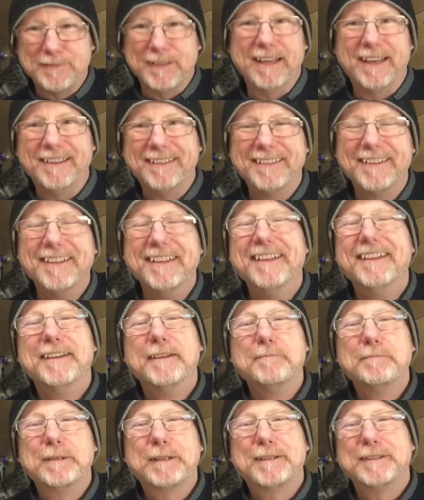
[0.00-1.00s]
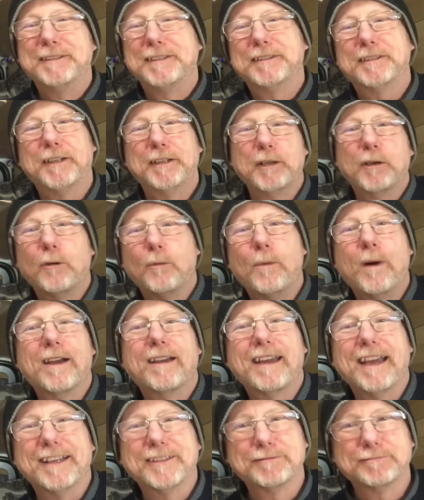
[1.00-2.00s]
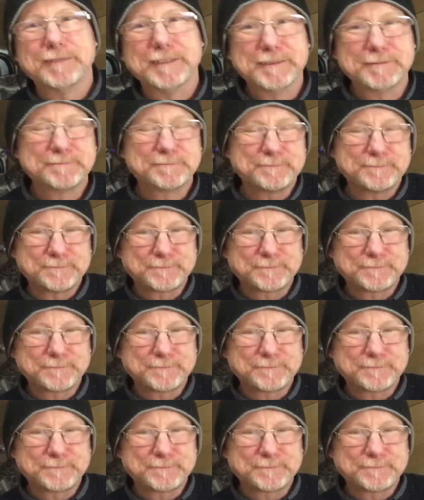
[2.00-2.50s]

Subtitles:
van because it's only got 1 gas ring?